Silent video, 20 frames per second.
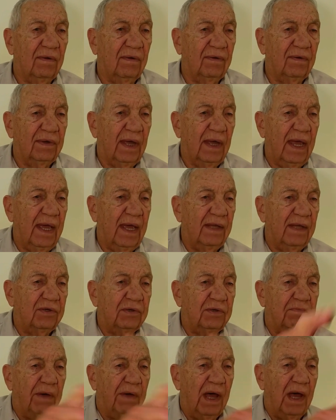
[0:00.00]
the, the
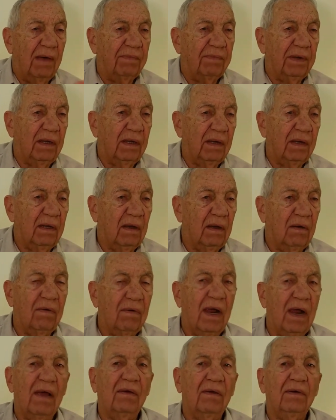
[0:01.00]
heads bobbing
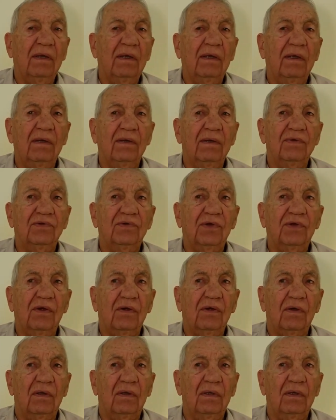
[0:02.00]
around in a
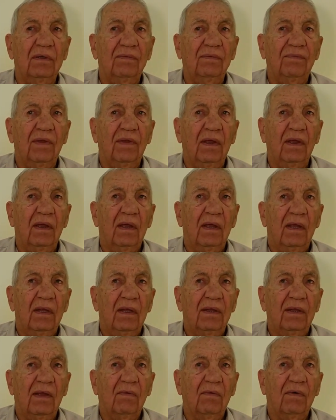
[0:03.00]
circle.
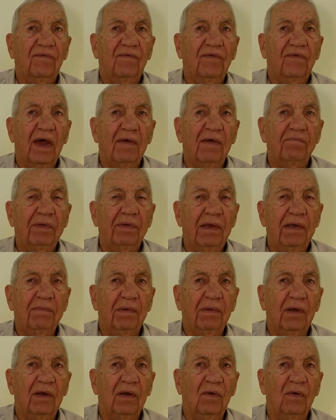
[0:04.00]
There were five
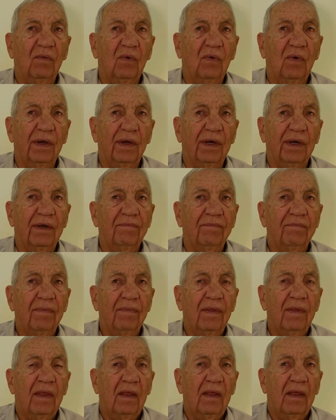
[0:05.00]
people in the water,
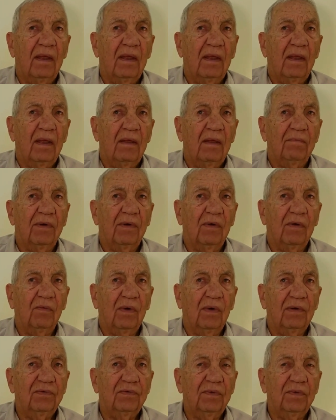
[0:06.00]
but
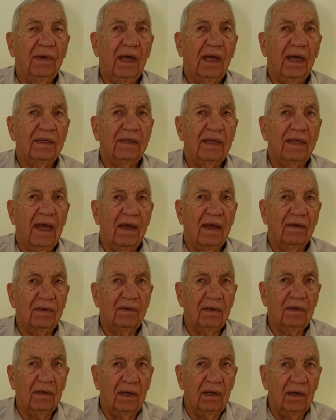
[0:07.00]
once we got
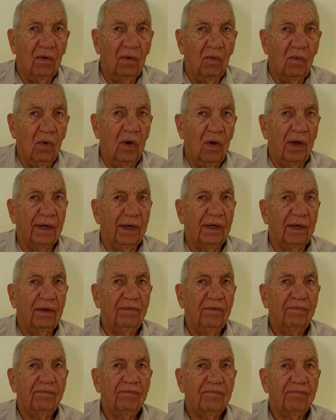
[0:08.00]
down in the
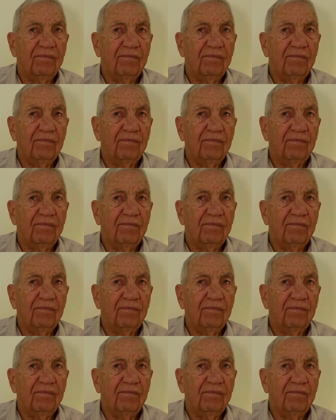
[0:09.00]
water